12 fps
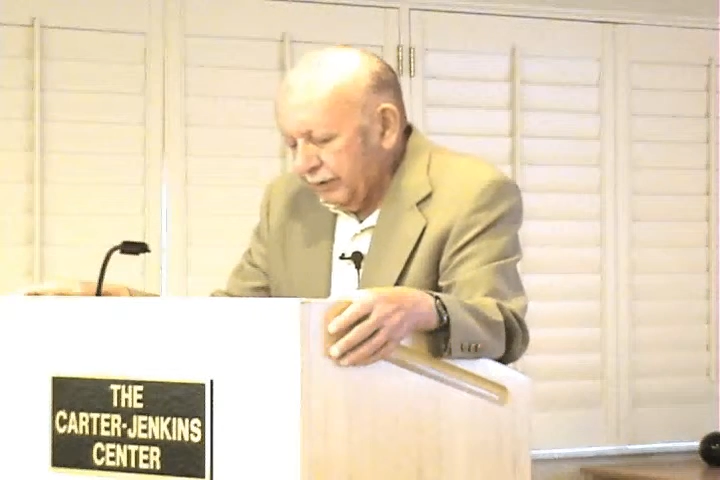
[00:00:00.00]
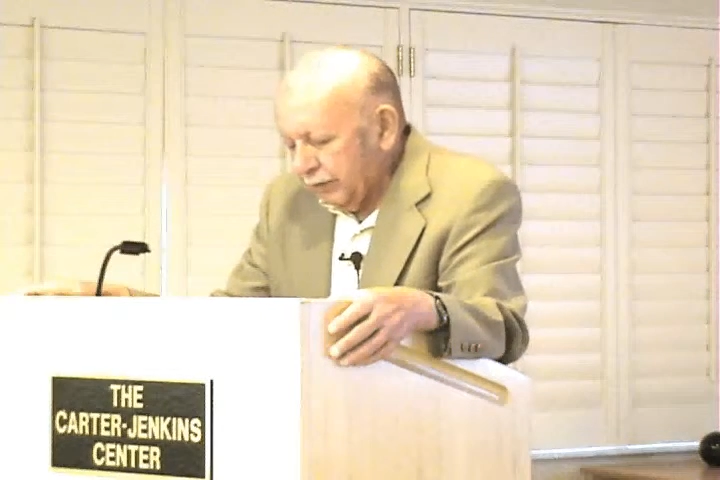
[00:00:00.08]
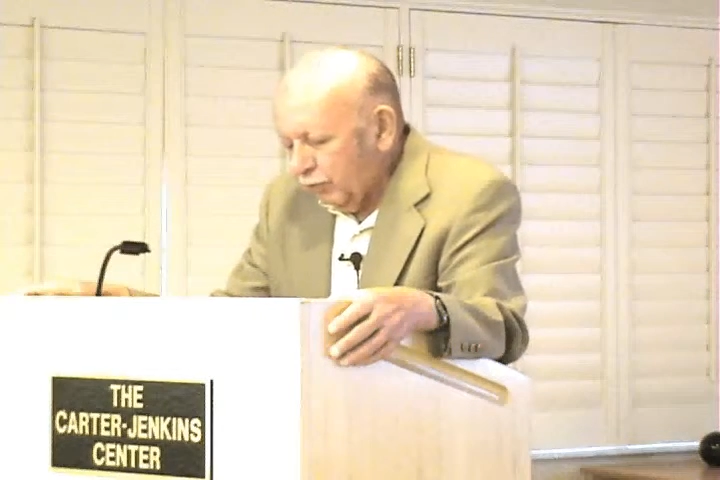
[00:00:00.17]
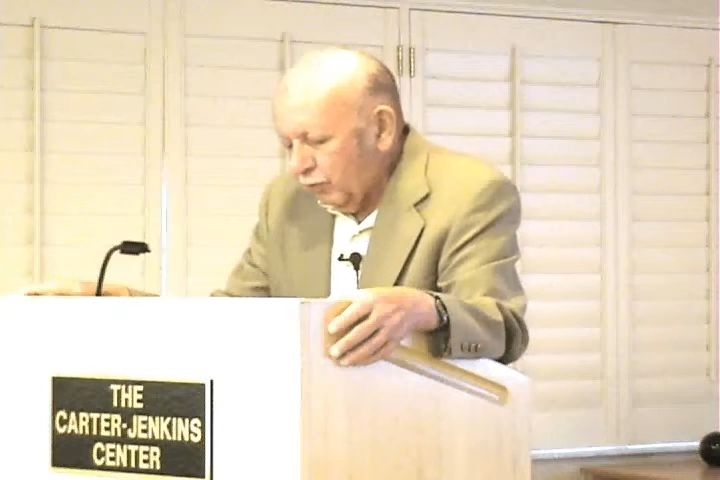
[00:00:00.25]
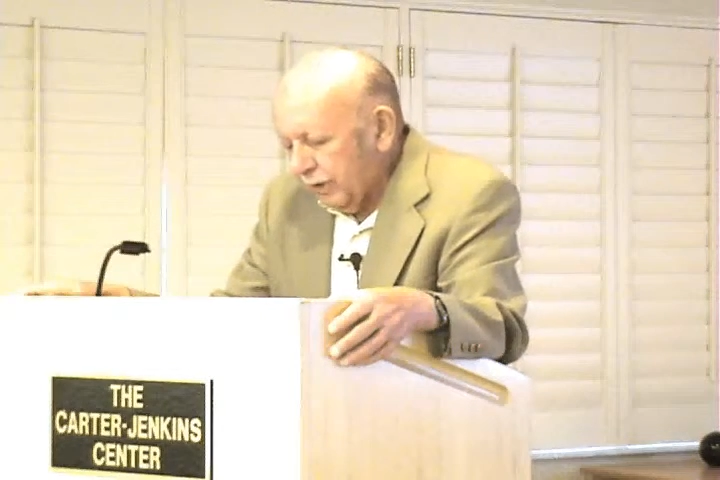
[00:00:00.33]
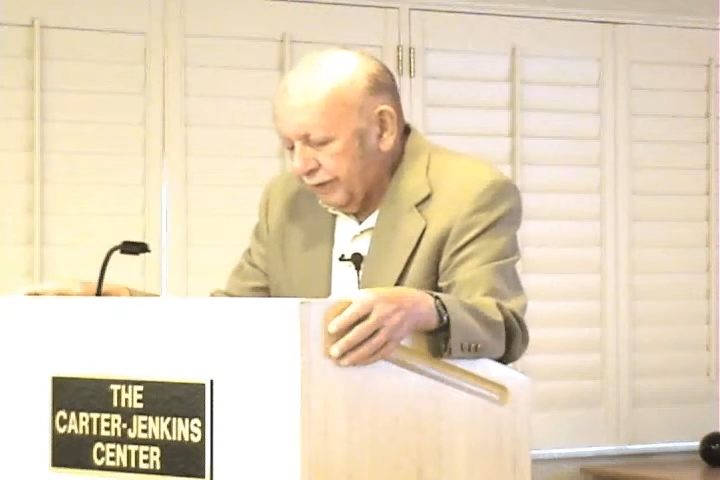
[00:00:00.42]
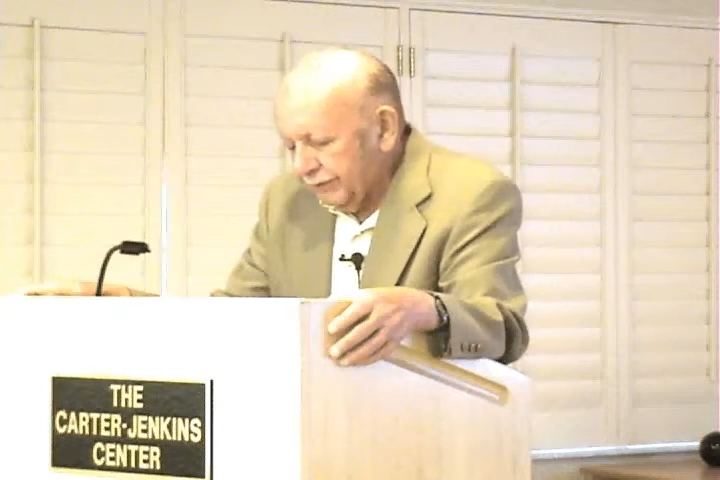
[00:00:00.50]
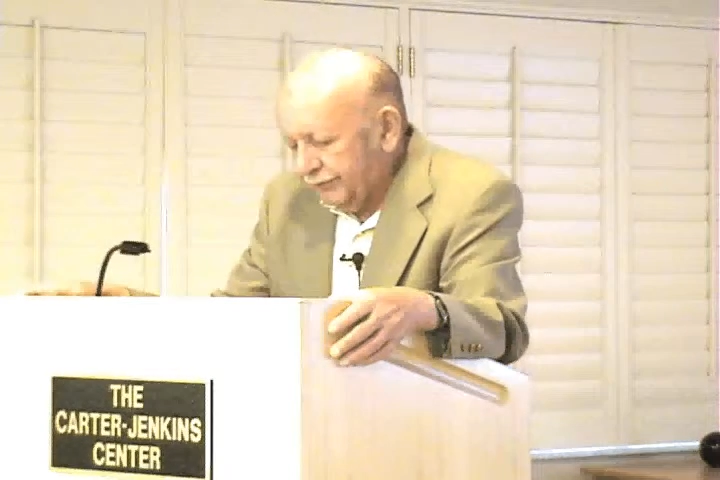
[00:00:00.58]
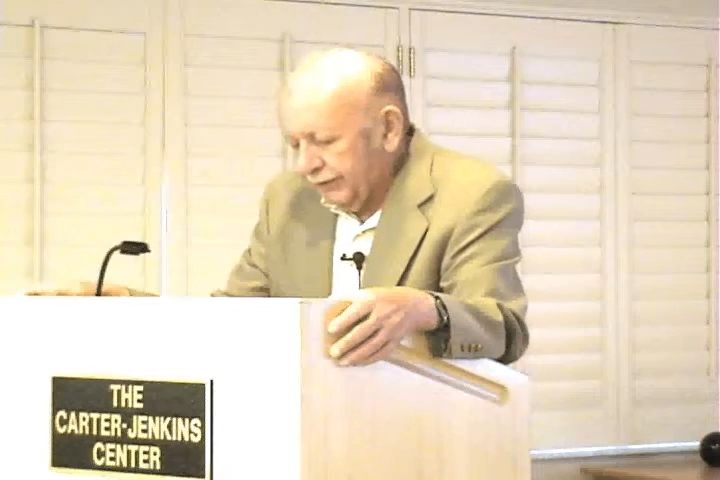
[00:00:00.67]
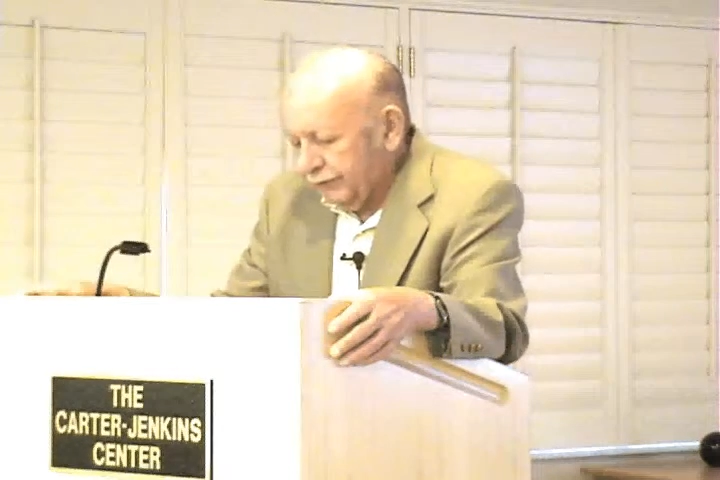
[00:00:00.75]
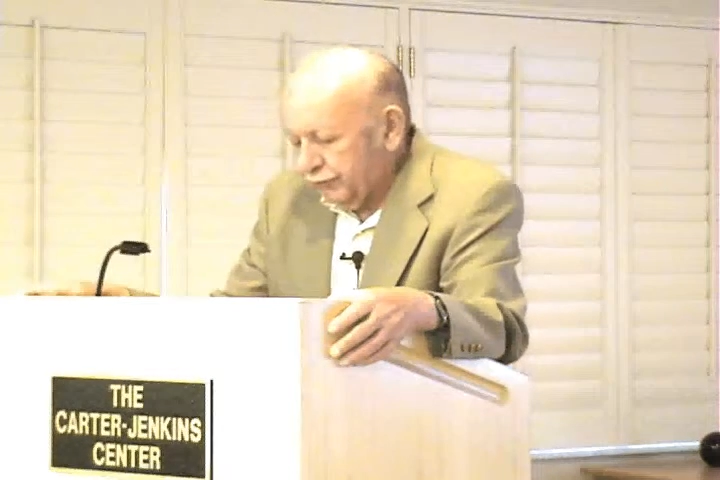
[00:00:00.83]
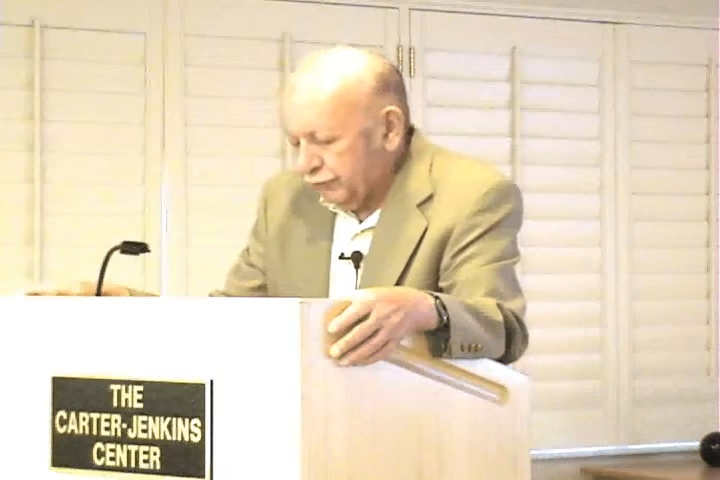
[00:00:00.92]
acquires
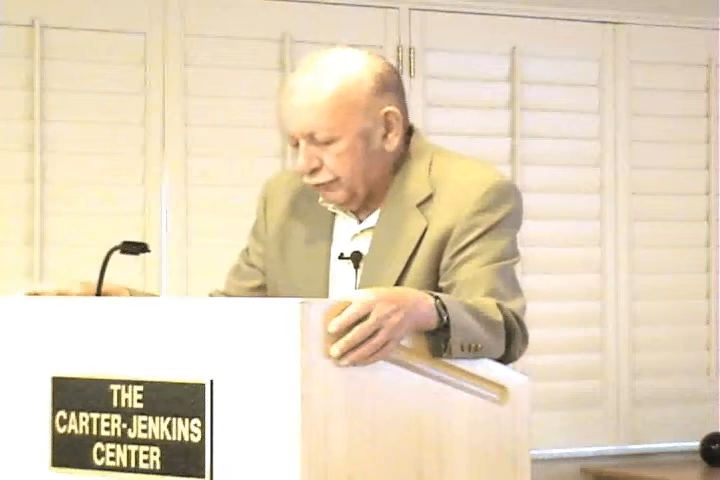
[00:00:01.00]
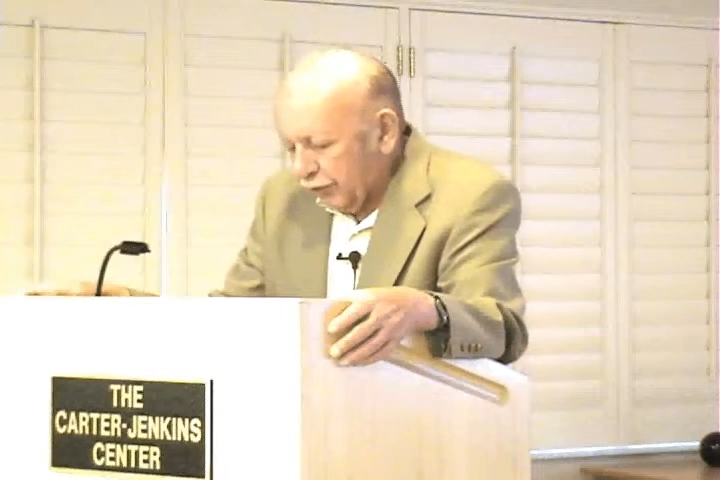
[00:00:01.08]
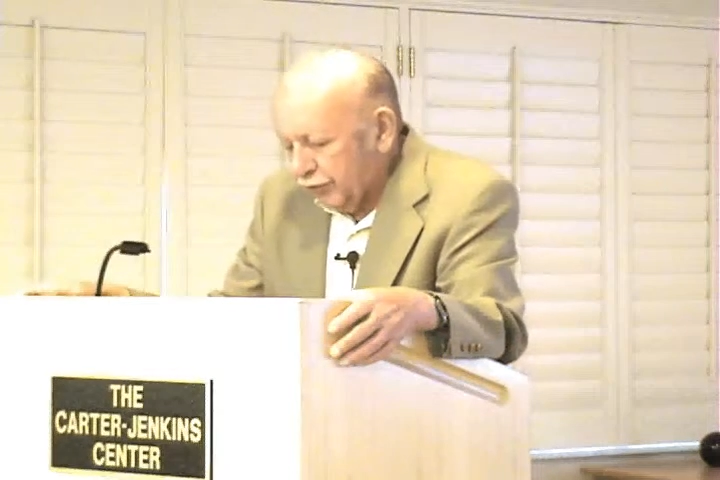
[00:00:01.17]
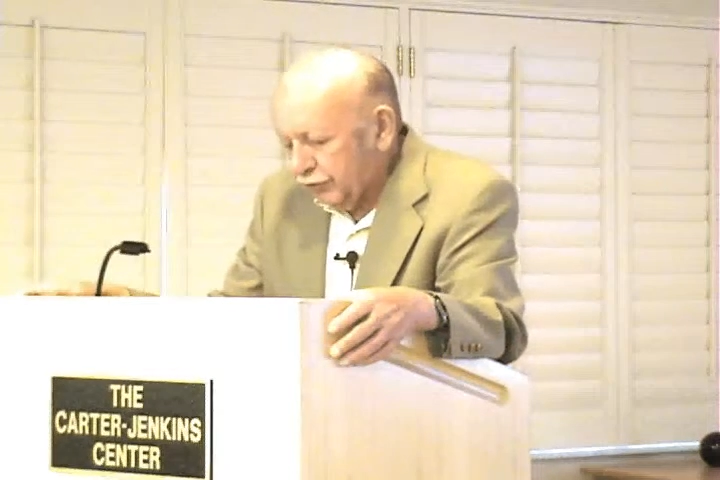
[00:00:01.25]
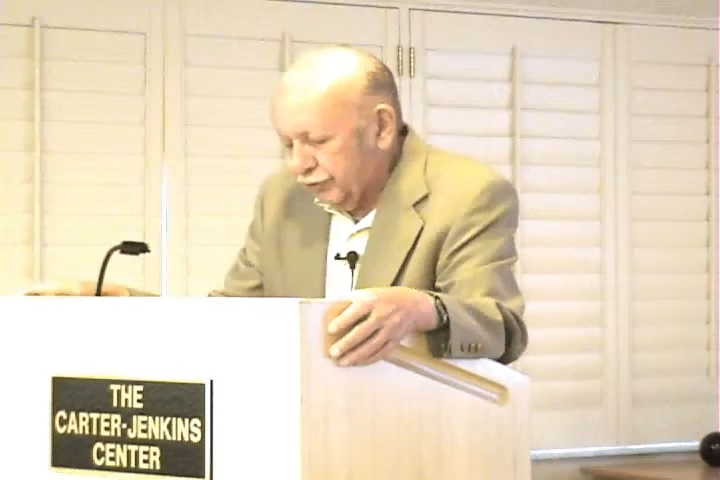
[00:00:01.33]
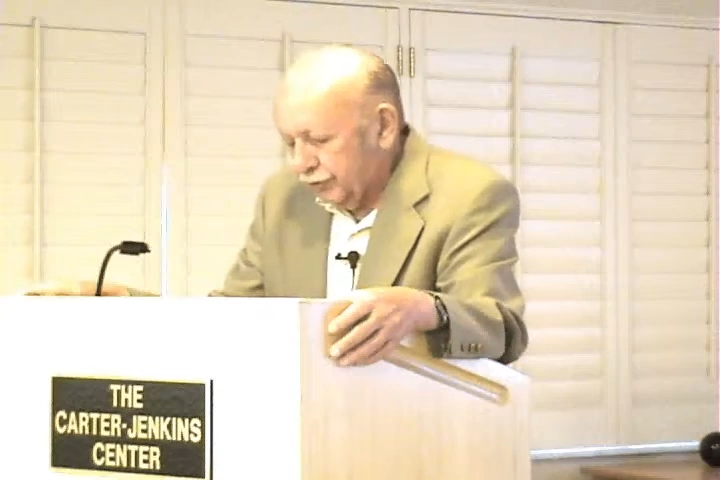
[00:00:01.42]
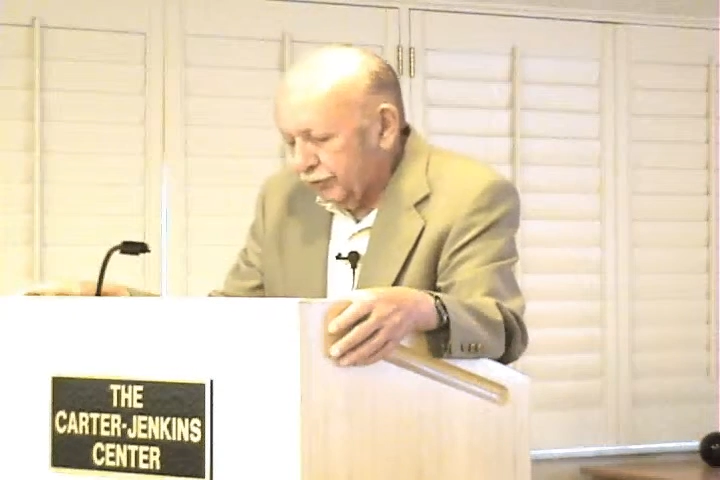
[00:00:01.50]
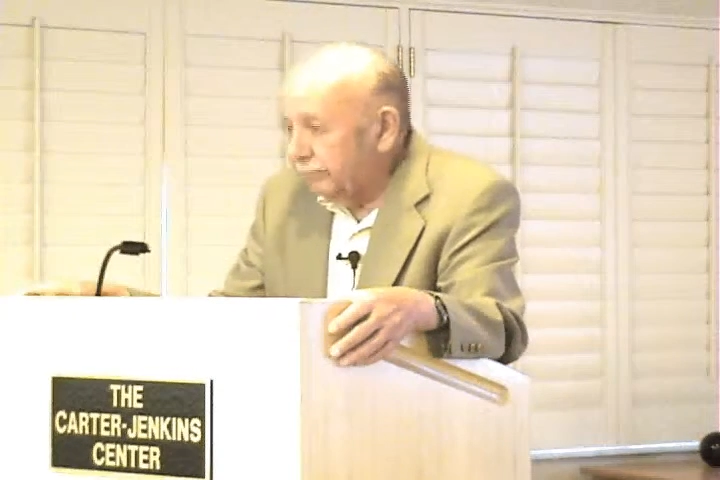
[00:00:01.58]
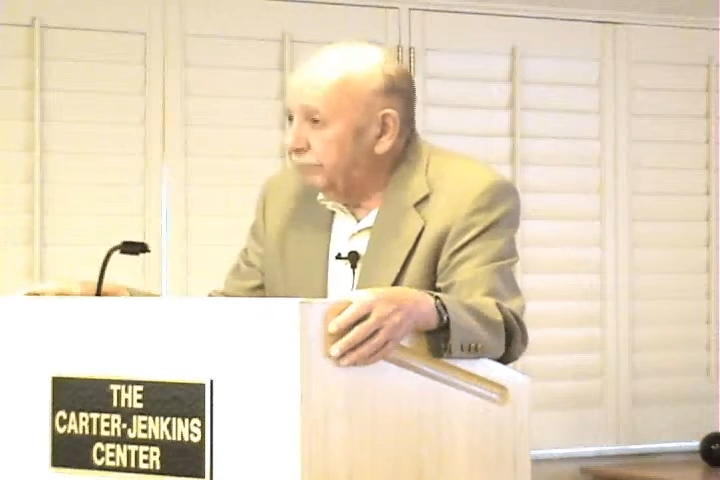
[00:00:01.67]
a structure,